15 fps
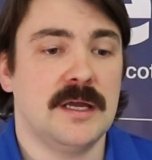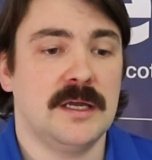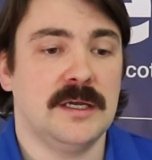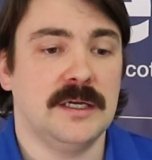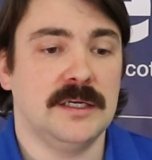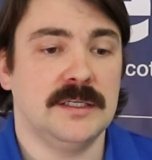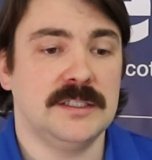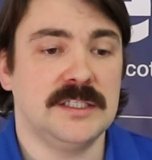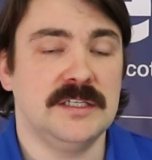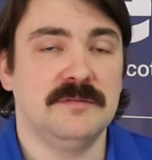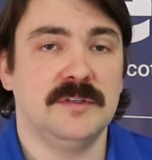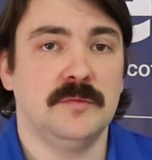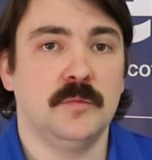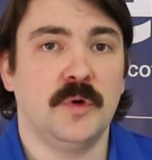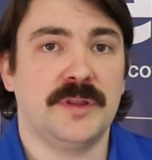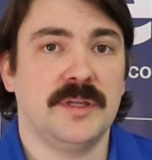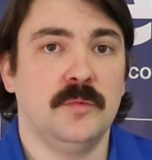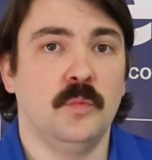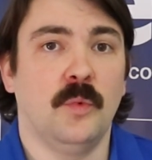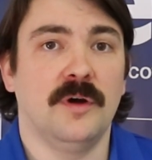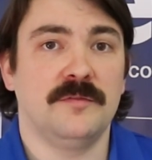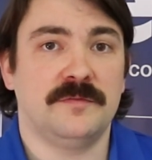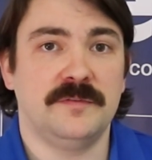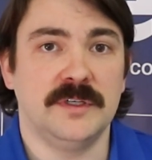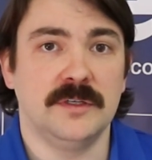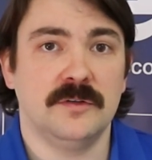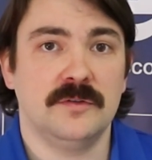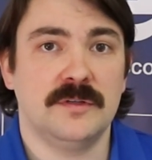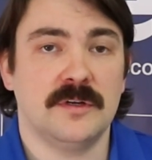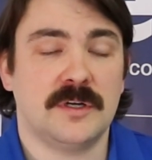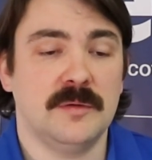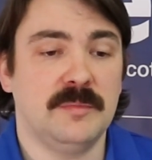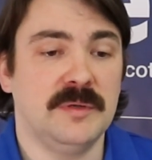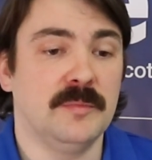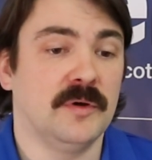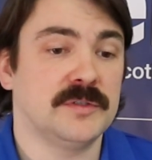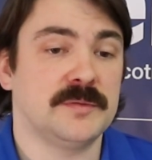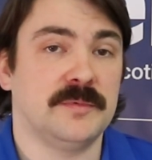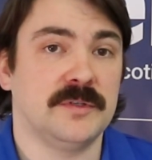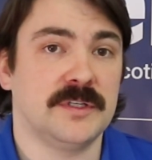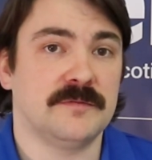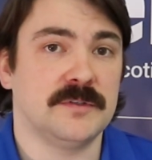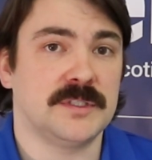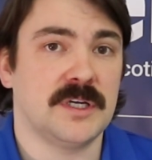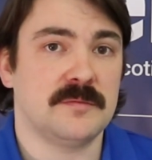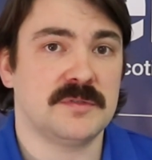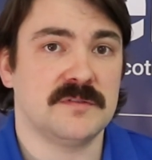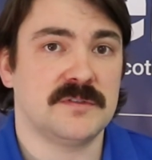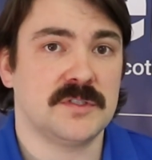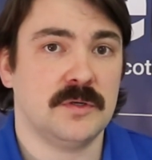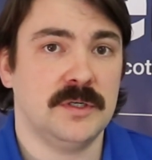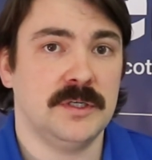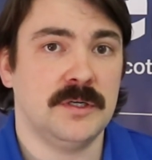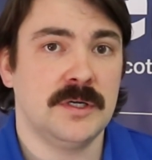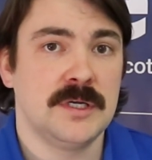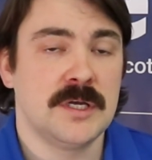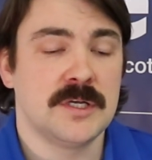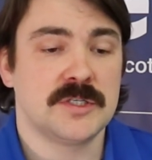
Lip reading: and even within one field, there can be multiple different types of soil,